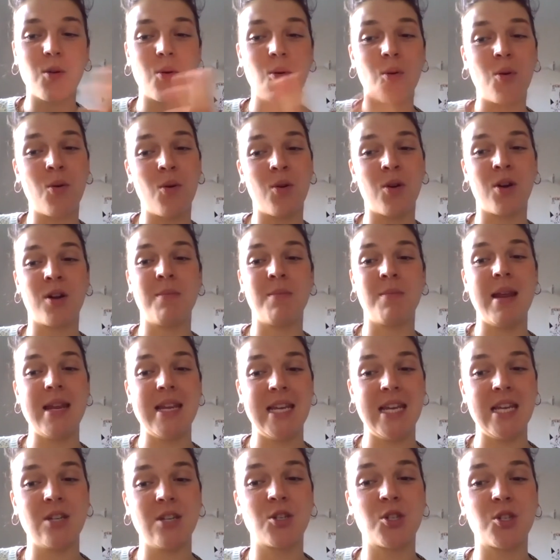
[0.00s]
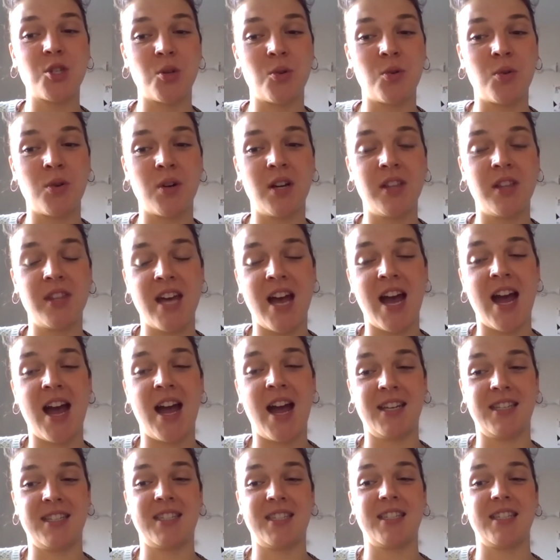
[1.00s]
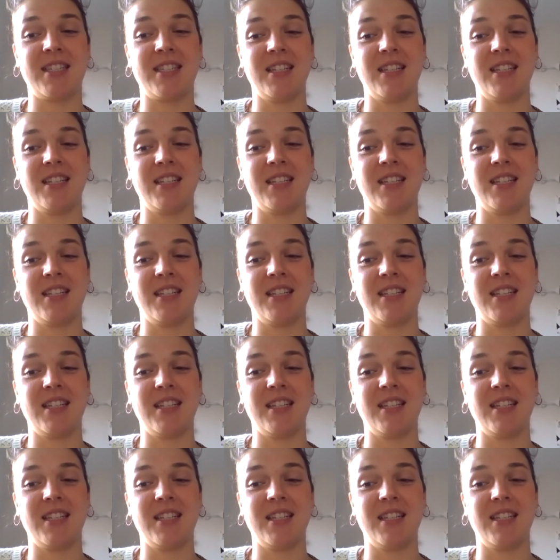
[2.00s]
or making sure that